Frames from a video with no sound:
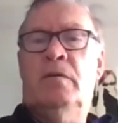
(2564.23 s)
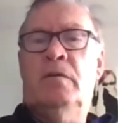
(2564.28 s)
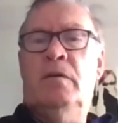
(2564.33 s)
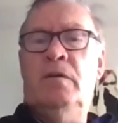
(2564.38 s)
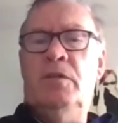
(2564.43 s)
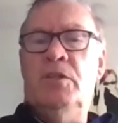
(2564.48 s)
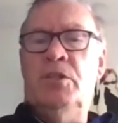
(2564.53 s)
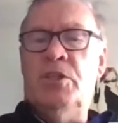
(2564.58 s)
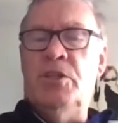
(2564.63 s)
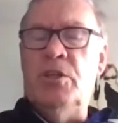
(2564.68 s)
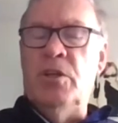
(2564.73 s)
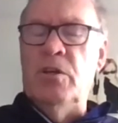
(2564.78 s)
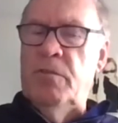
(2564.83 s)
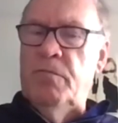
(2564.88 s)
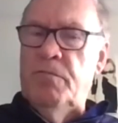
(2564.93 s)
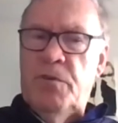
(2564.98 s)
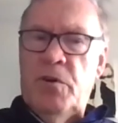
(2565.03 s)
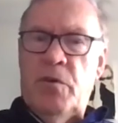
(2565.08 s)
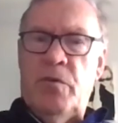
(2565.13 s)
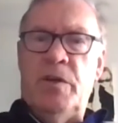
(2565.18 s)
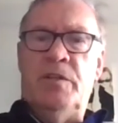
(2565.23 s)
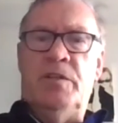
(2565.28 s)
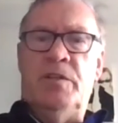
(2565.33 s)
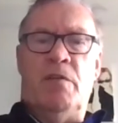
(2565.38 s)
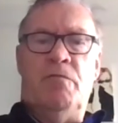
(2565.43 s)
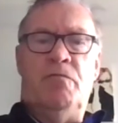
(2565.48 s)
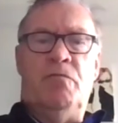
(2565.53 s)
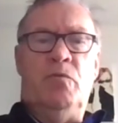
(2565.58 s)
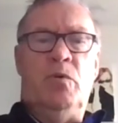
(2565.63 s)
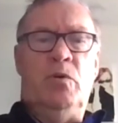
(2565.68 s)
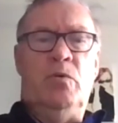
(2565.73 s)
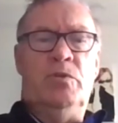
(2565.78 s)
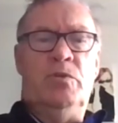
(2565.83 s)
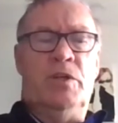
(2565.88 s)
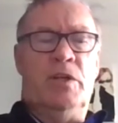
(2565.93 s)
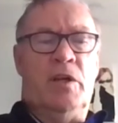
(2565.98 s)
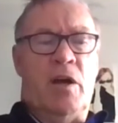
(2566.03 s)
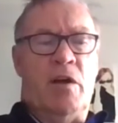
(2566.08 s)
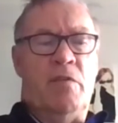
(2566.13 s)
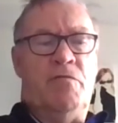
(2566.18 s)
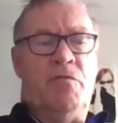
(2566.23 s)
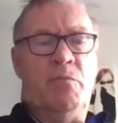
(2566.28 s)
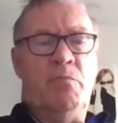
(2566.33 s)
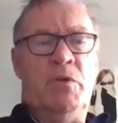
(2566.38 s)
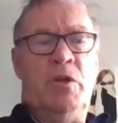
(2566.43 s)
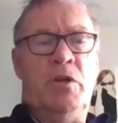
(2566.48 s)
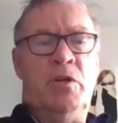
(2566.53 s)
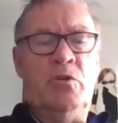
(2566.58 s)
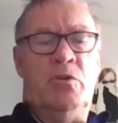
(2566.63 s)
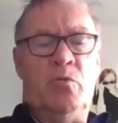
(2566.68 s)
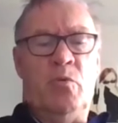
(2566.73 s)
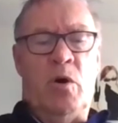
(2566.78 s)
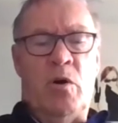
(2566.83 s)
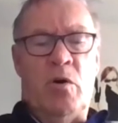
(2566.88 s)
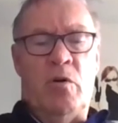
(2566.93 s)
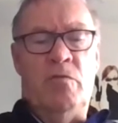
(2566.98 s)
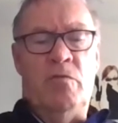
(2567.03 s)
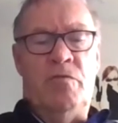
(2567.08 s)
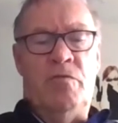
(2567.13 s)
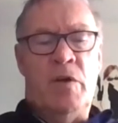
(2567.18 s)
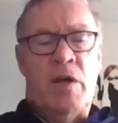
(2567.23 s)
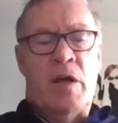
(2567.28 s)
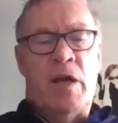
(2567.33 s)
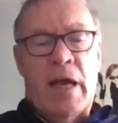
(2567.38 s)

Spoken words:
It is still a very tough world to go from year 12